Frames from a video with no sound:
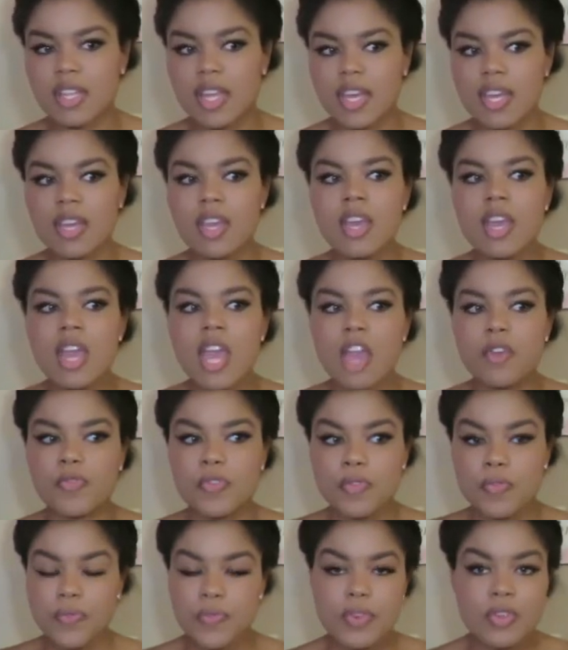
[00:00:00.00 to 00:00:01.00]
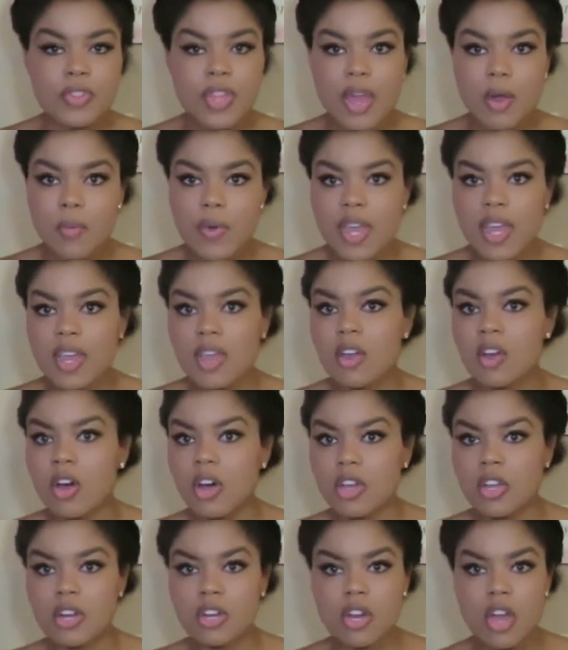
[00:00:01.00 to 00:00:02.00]
Like, if you feel that way,
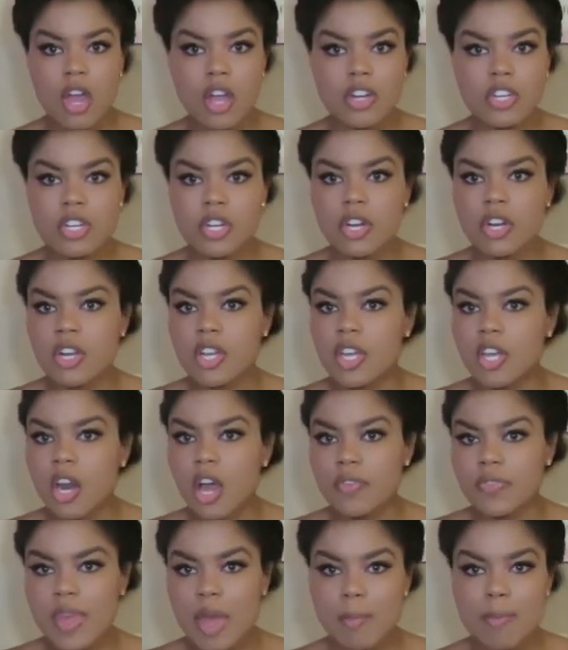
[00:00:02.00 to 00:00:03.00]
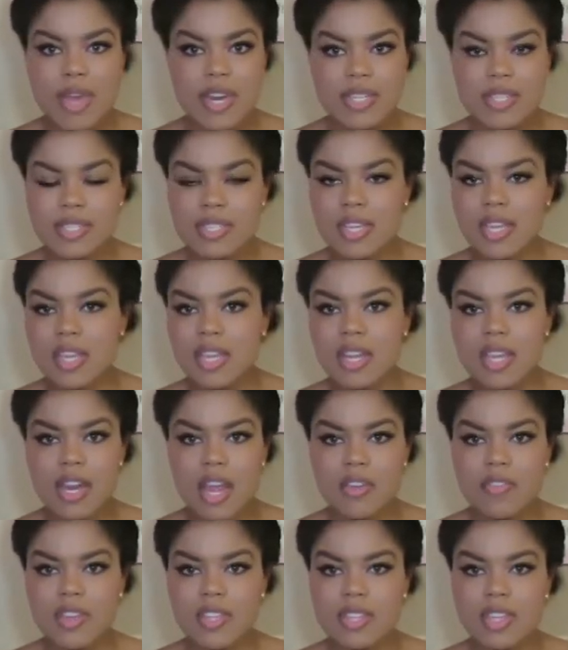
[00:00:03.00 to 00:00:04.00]
call your doctor, get off that medicine and
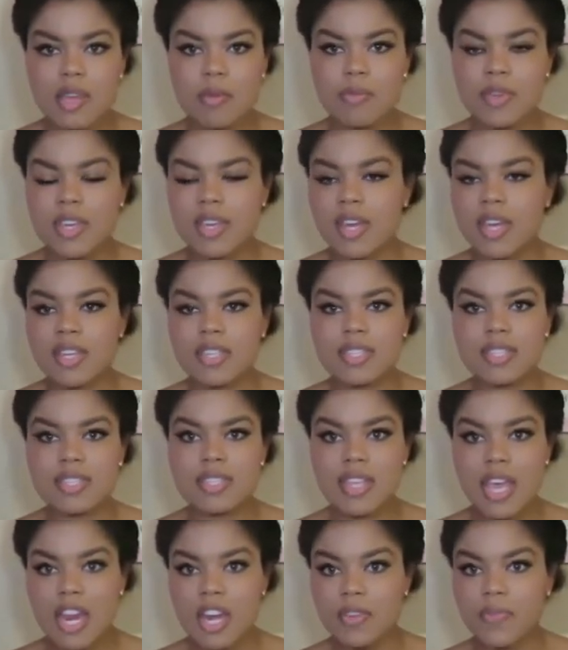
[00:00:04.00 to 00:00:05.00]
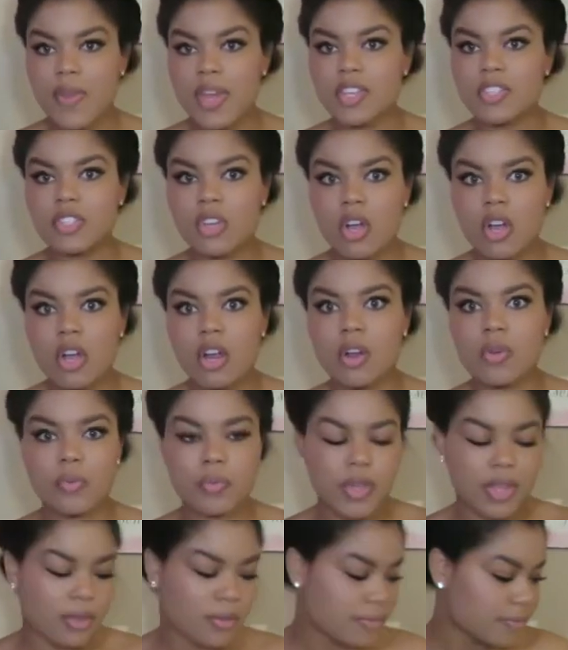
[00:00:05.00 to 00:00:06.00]
everything, because side effects are
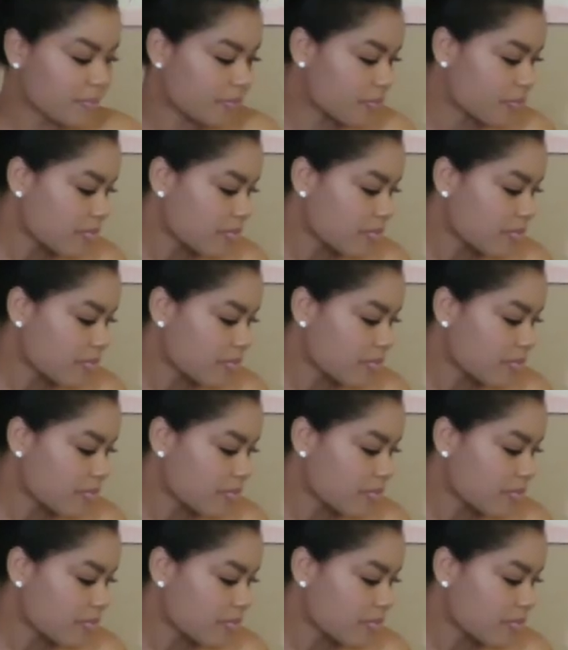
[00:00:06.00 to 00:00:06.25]
real.